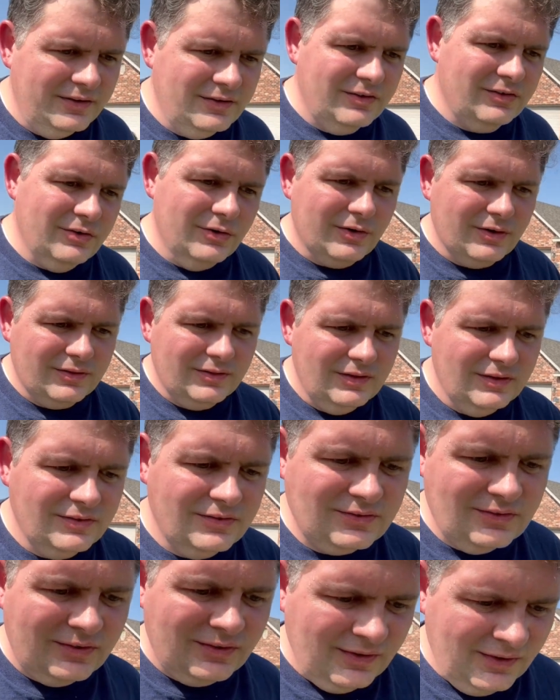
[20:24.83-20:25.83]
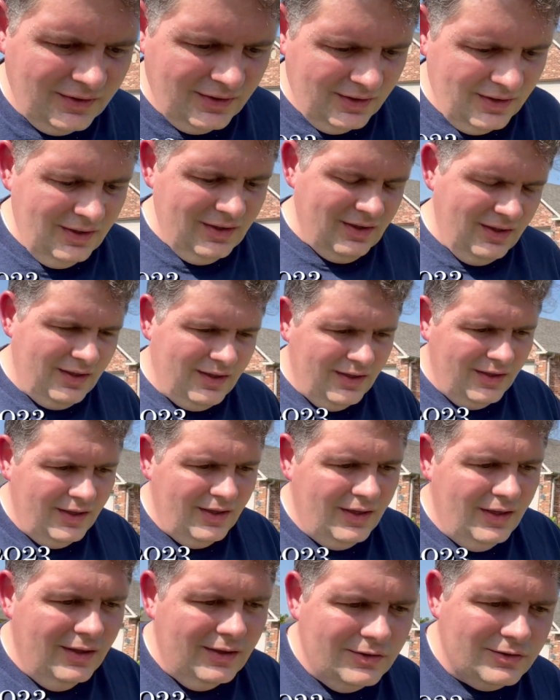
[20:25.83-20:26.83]
during this
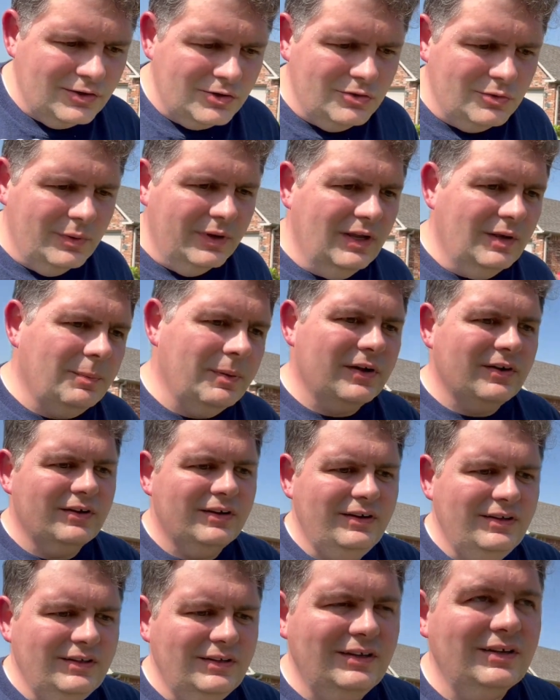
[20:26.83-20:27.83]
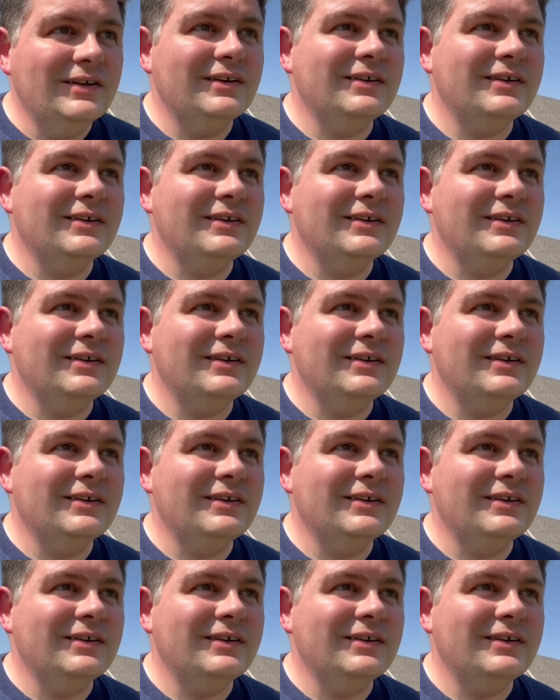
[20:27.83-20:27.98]
2-week period